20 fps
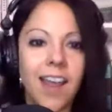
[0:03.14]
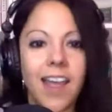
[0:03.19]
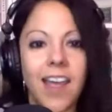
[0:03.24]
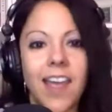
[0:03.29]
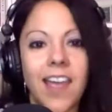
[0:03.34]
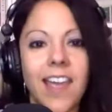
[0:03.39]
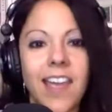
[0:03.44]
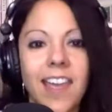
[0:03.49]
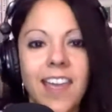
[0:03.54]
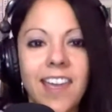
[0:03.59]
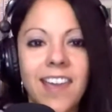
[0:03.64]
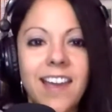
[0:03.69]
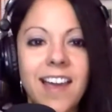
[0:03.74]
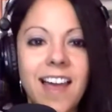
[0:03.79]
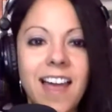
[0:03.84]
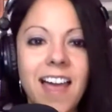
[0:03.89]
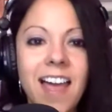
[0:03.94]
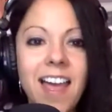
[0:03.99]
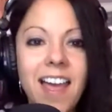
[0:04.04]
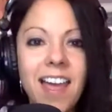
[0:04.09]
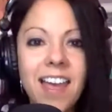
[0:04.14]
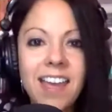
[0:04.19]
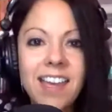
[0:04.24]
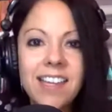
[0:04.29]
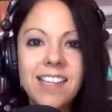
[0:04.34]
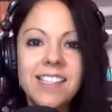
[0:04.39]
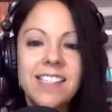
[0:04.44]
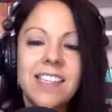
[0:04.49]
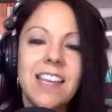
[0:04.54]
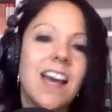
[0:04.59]
Hey
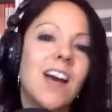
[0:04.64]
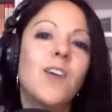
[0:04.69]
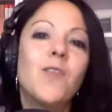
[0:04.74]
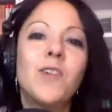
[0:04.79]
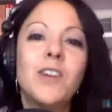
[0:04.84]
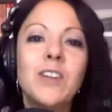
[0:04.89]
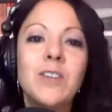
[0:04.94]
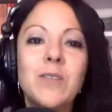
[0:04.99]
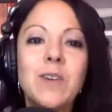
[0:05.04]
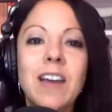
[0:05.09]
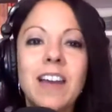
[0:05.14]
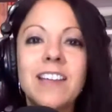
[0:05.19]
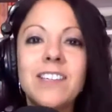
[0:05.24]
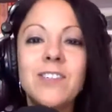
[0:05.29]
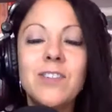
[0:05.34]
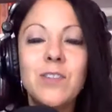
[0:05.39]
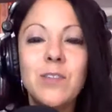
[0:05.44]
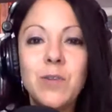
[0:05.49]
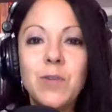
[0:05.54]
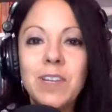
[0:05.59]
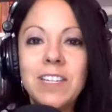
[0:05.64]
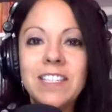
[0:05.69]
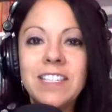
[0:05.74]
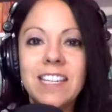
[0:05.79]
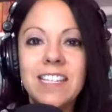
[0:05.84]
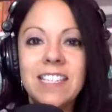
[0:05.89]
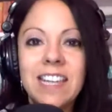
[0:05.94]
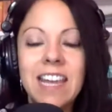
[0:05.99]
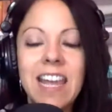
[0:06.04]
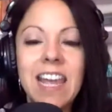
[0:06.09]
guys, how are you guys doing
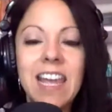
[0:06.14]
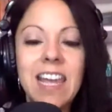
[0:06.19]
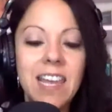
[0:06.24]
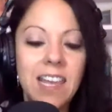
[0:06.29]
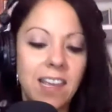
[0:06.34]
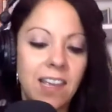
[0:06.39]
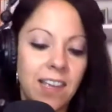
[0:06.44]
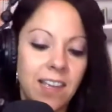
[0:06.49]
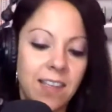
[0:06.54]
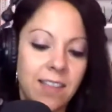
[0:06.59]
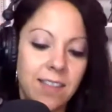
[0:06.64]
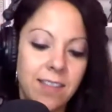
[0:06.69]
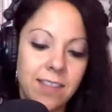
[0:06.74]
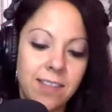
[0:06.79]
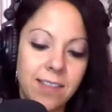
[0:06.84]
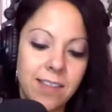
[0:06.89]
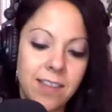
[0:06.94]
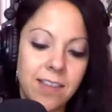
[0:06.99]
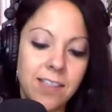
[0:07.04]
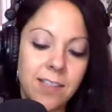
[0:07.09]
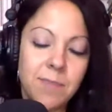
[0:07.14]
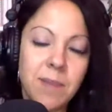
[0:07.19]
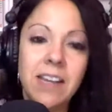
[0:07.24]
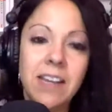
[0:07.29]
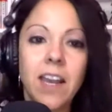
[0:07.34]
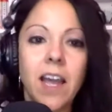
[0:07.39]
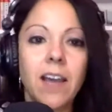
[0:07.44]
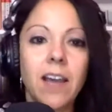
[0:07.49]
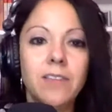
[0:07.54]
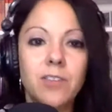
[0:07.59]
today? This is my
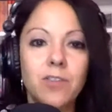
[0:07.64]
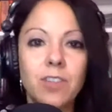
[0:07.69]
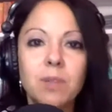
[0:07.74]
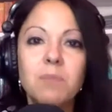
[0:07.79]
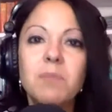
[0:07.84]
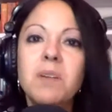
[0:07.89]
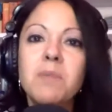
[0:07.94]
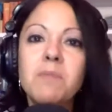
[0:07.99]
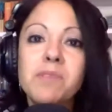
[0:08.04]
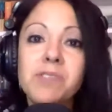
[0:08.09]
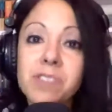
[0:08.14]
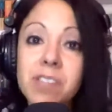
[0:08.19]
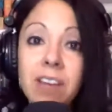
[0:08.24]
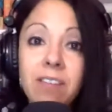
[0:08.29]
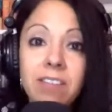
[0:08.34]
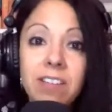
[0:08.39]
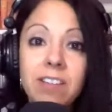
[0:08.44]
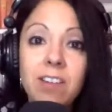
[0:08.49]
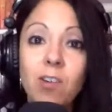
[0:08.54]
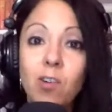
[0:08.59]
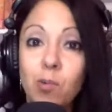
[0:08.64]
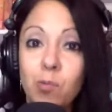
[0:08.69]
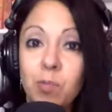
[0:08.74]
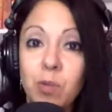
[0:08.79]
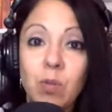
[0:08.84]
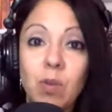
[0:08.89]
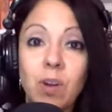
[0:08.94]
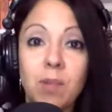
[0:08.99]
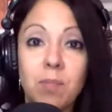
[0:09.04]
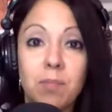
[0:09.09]
live stream number 7. Hope
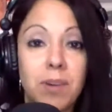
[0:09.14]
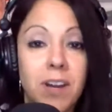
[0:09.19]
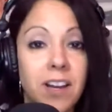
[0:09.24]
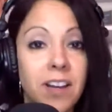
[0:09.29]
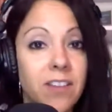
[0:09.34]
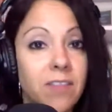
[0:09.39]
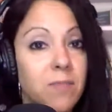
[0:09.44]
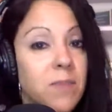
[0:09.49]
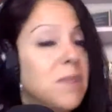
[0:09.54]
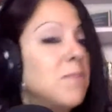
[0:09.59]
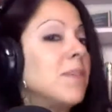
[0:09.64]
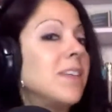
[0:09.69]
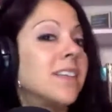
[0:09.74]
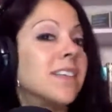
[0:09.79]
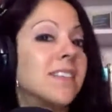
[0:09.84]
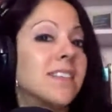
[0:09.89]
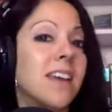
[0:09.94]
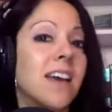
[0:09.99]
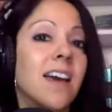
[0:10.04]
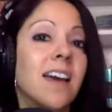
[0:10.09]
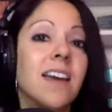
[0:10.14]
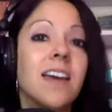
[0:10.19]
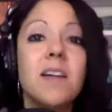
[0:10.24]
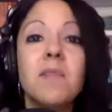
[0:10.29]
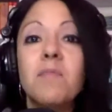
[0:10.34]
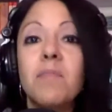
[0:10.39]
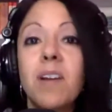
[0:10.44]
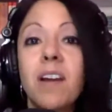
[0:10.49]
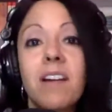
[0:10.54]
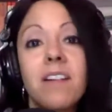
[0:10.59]
you are proud of me because I
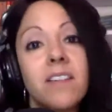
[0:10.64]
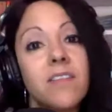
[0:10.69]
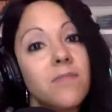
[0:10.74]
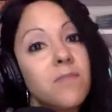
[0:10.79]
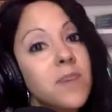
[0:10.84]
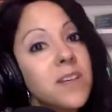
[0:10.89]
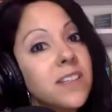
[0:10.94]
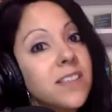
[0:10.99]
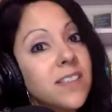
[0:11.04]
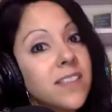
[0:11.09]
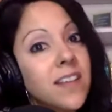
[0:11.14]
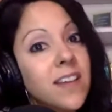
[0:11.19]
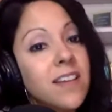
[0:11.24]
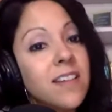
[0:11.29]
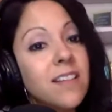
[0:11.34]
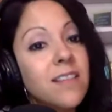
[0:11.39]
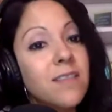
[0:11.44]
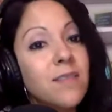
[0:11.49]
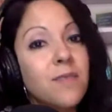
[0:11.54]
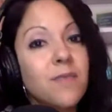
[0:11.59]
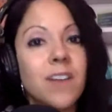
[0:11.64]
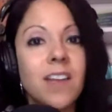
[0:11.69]
am proud of myself.